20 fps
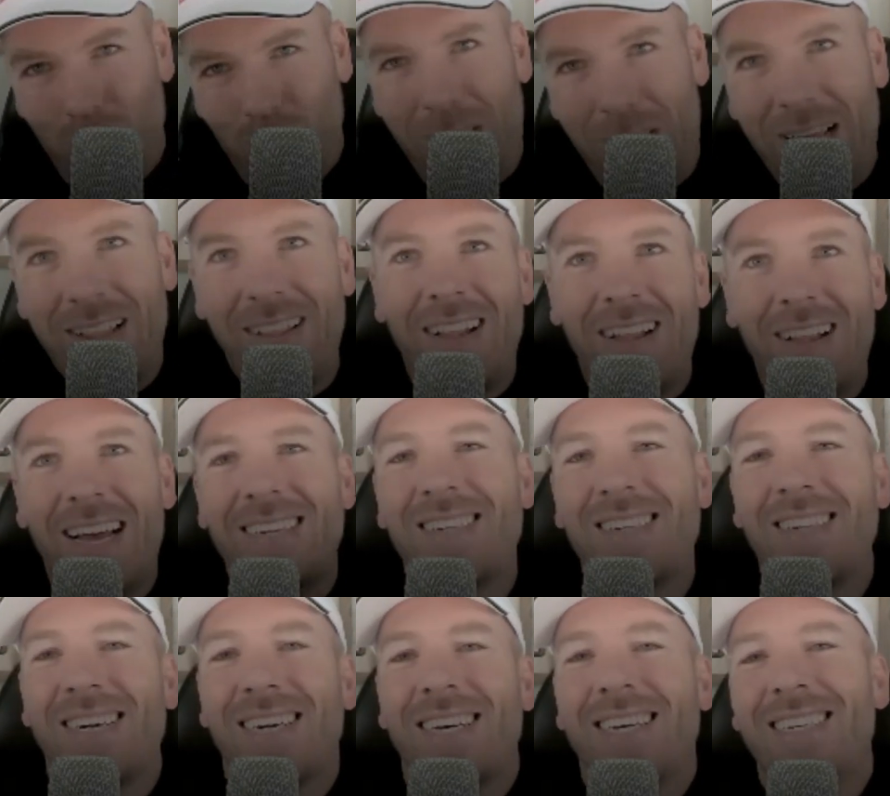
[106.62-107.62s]

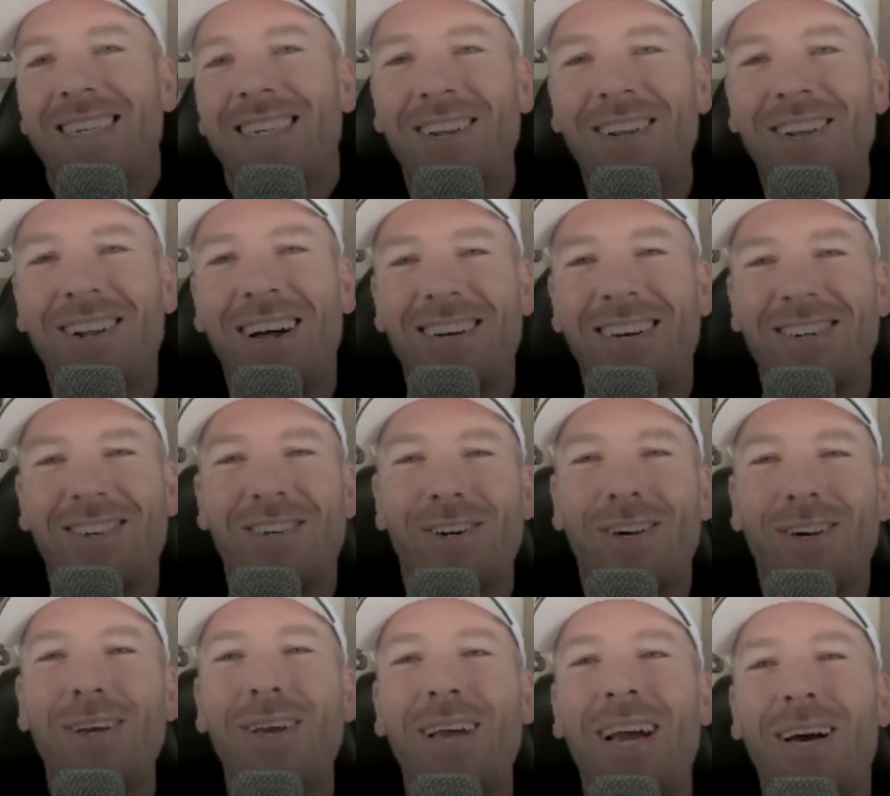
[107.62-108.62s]
nonetheless uh, continued on her
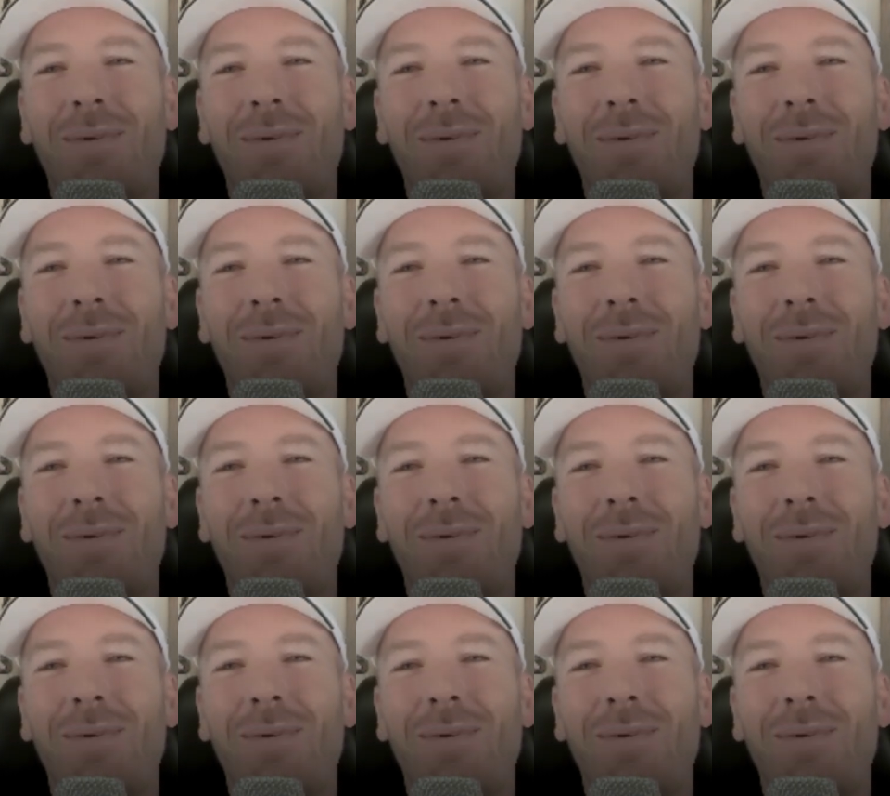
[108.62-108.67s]
journey.